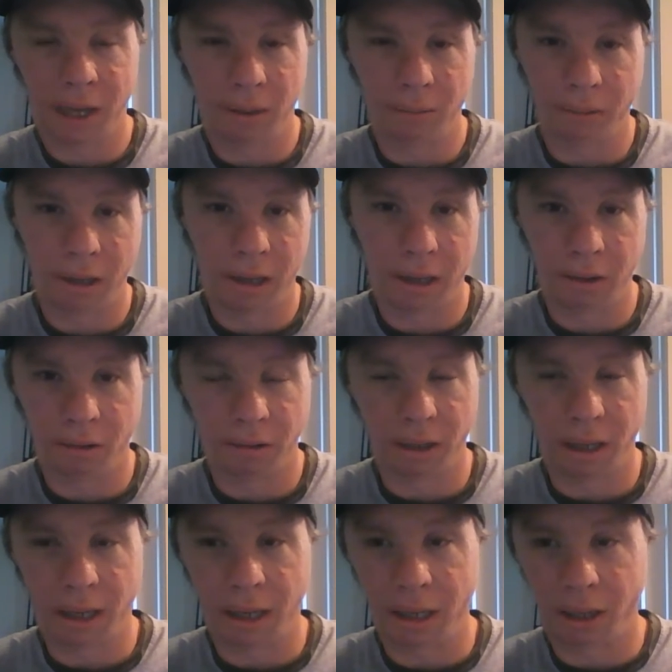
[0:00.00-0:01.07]
Comic-Con all
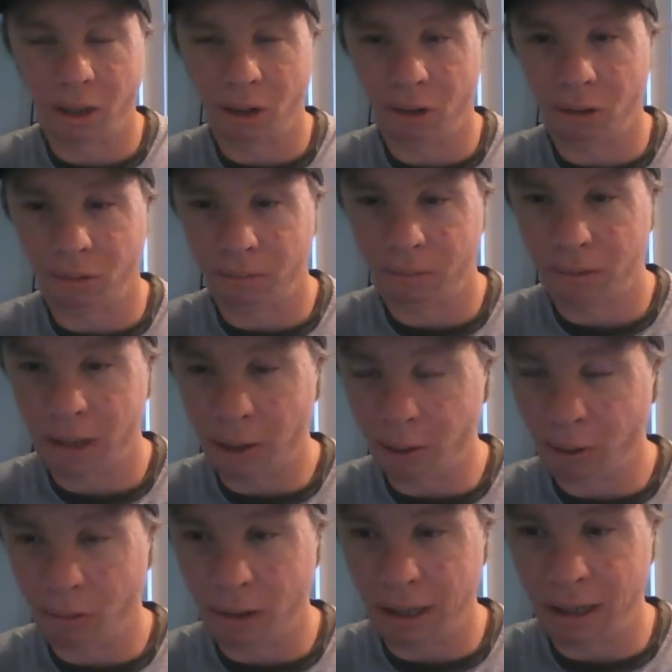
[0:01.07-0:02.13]
day, so that
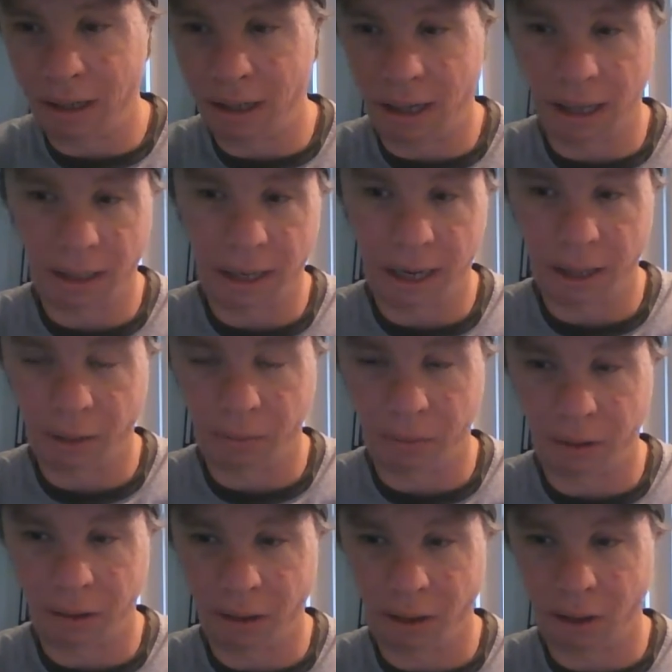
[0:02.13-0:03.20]
was why I didn't like that
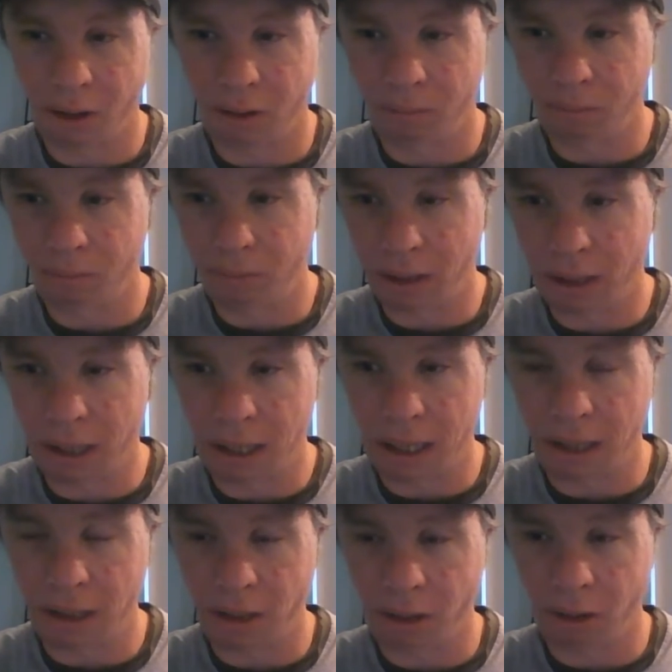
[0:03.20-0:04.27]
experience, so because I
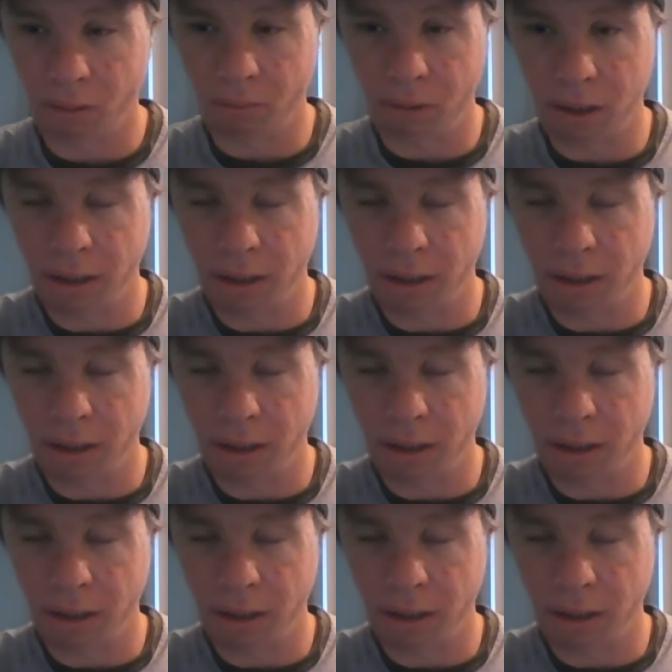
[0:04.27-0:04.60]
got injured.